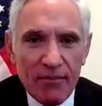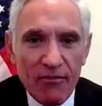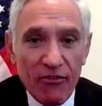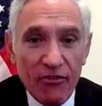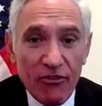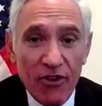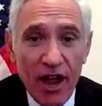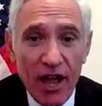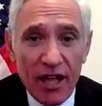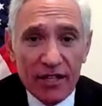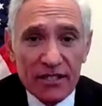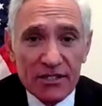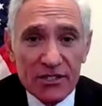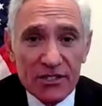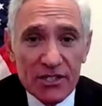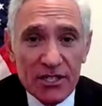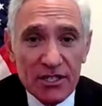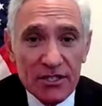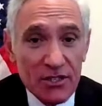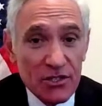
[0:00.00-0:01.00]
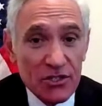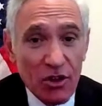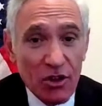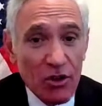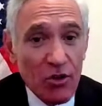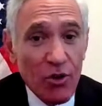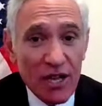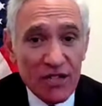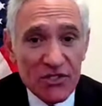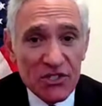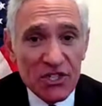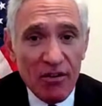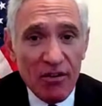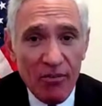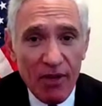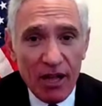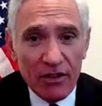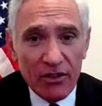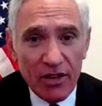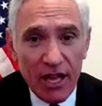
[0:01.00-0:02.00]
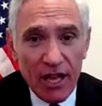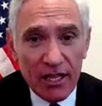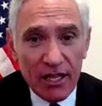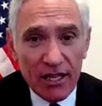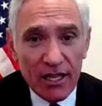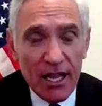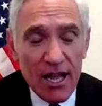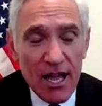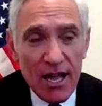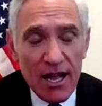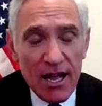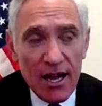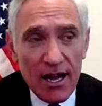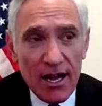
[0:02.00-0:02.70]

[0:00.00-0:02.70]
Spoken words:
some friends. There's no question about that.